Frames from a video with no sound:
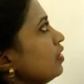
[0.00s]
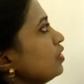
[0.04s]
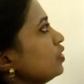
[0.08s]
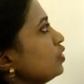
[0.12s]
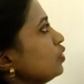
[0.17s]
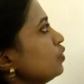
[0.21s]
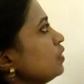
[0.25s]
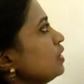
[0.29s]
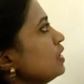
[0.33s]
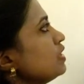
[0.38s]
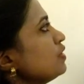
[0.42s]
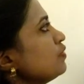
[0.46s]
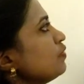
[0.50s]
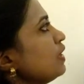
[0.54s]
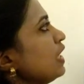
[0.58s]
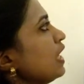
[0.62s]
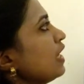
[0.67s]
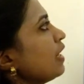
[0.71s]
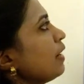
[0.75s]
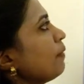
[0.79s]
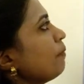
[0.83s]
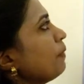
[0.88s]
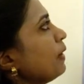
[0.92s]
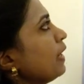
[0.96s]
To this
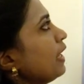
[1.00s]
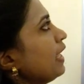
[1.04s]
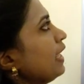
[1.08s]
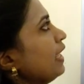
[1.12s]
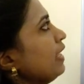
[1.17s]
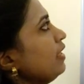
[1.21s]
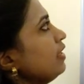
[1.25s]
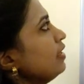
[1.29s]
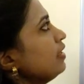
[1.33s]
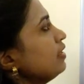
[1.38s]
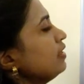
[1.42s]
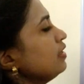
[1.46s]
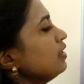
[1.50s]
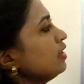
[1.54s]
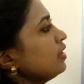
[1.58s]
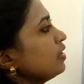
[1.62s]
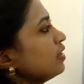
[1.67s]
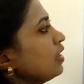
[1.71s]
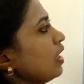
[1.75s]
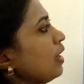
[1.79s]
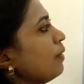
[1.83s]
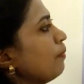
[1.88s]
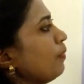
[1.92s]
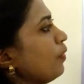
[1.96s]
we are applying
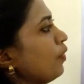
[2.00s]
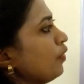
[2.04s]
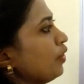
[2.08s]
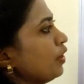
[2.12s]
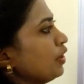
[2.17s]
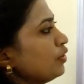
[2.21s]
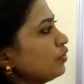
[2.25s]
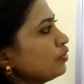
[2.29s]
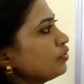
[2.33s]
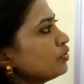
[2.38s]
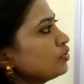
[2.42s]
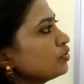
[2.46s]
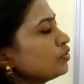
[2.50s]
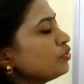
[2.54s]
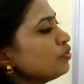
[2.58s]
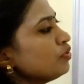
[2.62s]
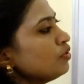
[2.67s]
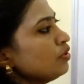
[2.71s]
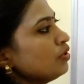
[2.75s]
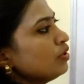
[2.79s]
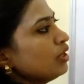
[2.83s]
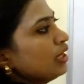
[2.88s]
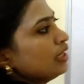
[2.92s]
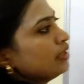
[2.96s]
component of
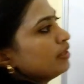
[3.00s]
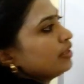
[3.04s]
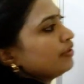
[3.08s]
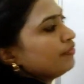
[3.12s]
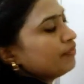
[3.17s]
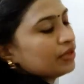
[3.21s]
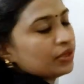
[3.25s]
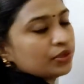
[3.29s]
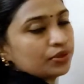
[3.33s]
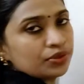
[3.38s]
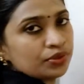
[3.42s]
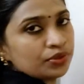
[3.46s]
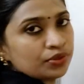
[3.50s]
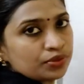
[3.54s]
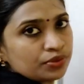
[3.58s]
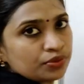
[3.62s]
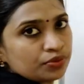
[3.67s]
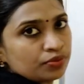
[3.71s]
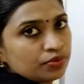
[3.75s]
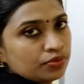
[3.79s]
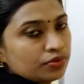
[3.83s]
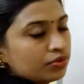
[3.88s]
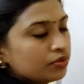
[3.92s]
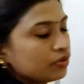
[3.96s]
rule and dividend of rule.
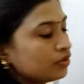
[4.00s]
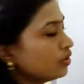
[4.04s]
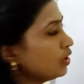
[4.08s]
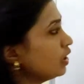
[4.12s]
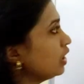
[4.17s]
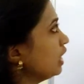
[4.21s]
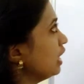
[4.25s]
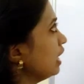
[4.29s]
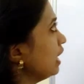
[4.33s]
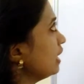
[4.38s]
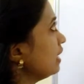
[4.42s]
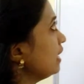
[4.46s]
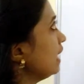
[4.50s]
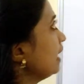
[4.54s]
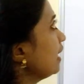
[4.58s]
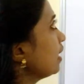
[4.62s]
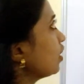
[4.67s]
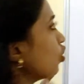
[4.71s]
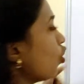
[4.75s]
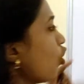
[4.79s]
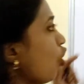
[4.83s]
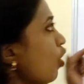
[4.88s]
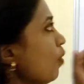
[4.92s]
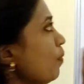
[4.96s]
Then
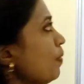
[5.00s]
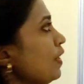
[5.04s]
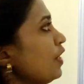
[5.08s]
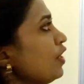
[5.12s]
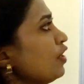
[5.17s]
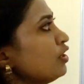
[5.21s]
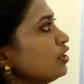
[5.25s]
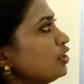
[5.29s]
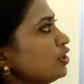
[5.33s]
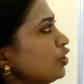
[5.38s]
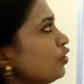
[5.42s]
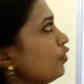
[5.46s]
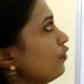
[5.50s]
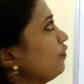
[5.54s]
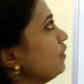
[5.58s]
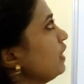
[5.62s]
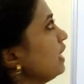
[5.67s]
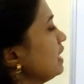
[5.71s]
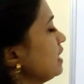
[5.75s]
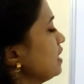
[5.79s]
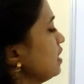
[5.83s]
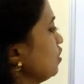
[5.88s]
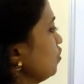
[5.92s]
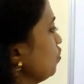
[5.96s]
the combination of
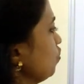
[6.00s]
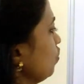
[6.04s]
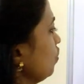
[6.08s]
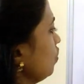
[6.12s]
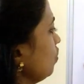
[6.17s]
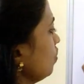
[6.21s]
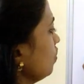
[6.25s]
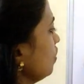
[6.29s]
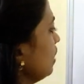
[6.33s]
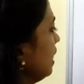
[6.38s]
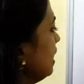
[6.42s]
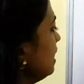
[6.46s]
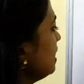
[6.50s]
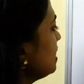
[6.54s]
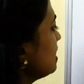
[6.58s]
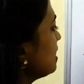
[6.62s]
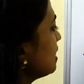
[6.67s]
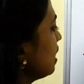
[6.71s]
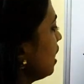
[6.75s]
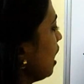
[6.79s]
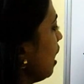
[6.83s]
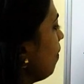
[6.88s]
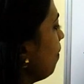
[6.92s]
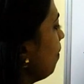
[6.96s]
these two, that
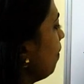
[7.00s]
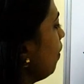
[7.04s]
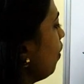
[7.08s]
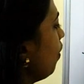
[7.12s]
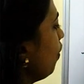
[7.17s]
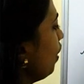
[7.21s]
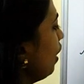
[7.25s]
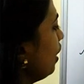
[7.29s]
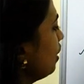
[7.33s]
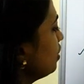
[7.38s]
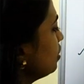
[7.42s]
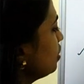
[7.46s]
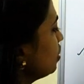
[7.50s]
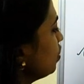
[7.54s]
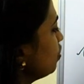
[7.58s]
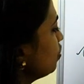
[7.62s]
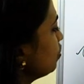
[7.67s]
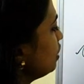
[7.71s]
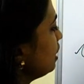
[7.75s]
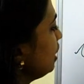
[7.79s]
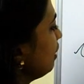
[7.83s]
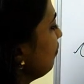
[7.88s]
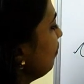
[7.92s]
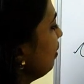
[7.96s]
is component
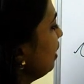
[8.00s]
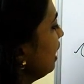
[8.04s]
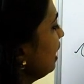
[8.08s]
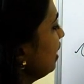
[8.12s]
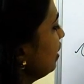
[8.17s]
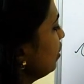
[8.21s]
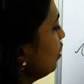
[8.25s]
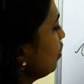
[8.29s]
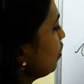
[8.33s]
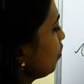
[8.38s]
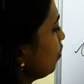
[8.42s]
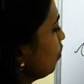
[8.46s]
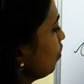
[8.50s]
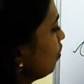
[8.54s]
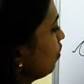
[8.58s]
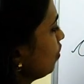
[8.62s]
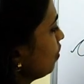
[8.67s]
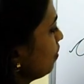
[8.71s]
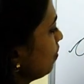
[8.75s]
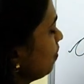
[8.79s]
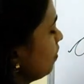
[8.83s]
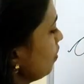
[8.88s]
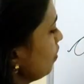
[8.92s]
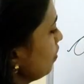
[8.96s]
of dividend of rule.
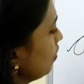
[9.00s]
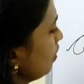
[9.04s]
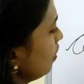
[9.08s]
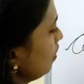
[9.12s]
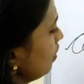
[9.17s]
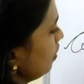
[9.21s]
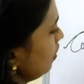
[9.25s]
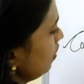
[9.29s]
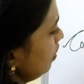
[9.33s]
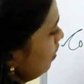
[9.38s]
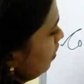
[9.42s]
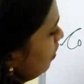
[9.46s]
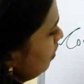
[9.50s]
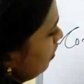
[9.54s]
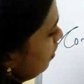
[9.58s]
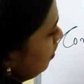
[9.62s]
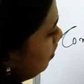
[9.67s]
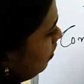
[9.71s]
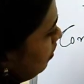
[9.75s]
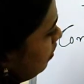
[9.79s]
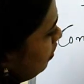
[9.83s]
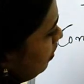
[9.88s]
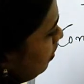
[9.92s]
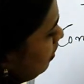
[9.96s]

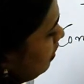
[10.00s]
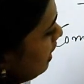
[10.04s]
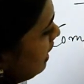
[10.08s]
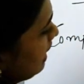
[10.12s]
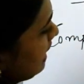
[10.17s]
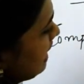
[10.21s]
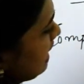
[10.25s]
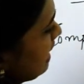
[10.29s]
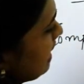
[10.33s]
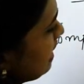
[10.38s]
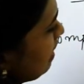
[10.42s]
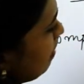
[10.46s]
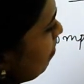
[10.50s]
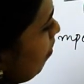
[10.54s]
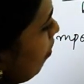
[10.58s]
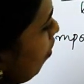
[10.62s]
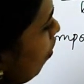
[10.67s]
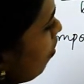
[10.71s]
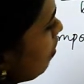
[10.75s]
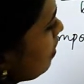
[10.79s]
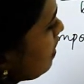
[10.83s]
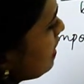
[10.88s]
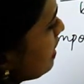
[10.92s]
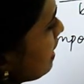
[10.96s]
This is the
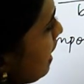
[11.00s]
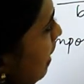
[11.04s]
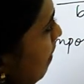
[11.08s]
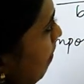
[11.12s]
most